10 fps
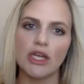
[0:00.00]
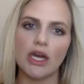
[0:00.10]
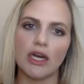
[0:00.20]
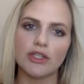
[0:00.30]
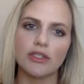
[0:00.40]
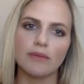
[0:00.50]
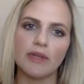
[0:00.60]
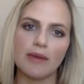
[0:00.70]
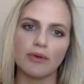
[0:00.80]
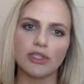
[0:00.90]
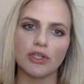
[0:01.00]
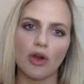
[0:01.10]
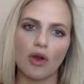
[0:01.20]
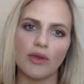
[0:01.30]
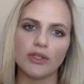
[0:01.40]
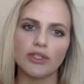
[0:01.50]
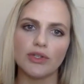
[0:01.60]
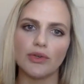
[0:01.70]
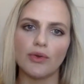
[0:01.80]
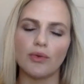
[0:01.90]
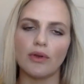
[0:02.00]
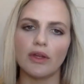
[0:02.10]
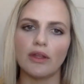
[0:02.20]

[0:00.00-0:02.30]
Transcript: to be able to go into